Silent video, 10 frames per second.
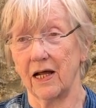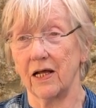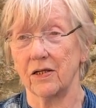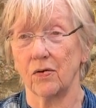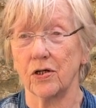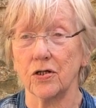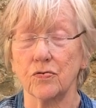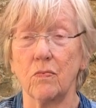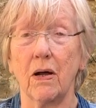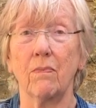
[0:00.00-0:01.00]
So just
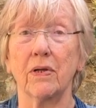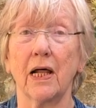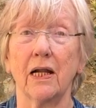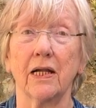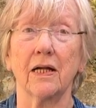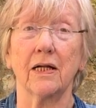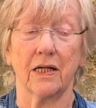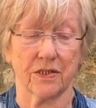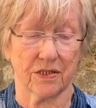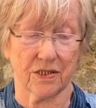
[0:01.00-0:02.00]
remember that little
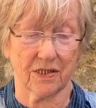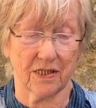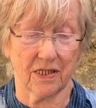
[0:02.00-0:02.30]
list